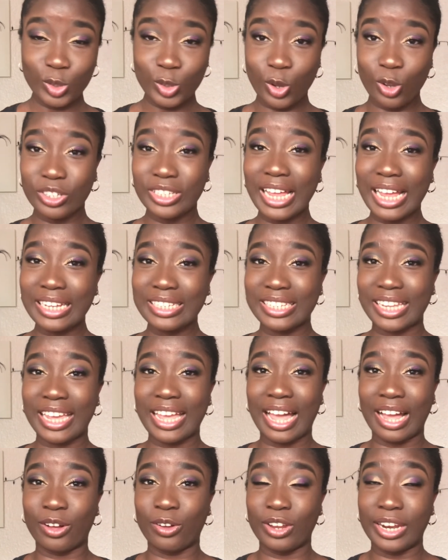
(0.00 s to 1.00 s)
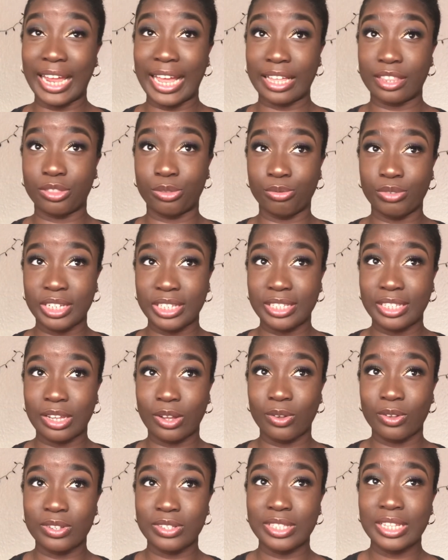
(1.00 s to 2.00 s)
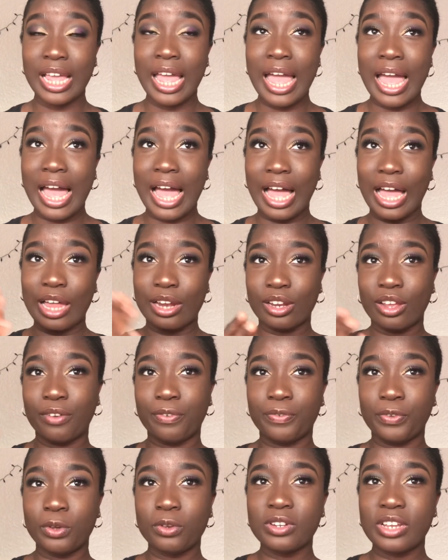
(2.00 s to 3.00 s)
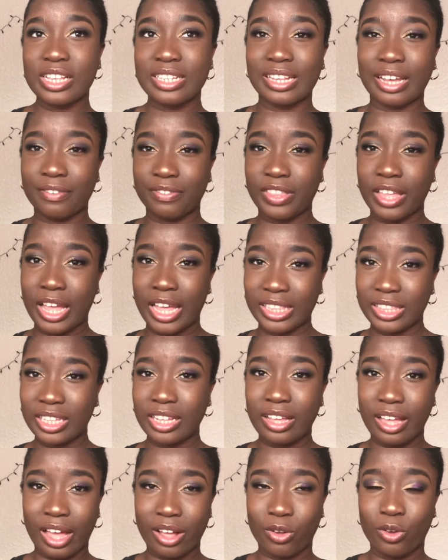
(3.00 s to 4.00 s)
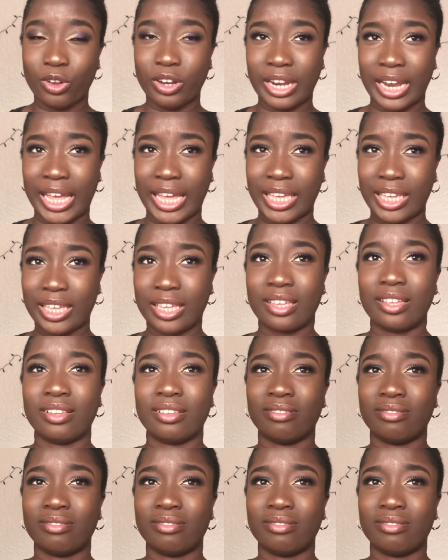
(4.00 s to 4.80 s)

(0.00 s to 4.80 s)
On that day I got like 3 sales, and a few days after I think I got like